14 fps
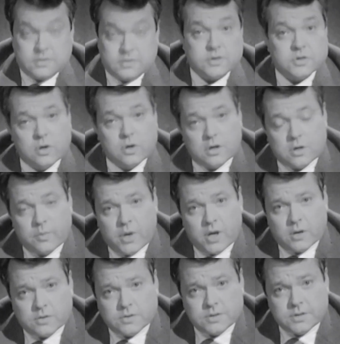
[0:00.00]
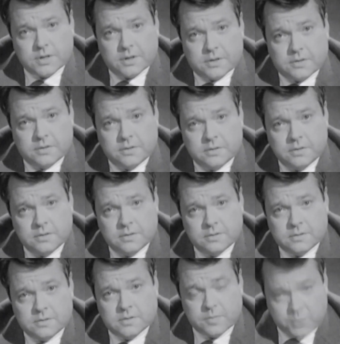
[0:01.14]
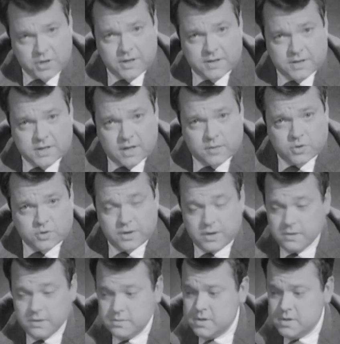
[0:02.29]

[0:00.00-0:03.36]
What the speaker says: talk about the play that I'm doing.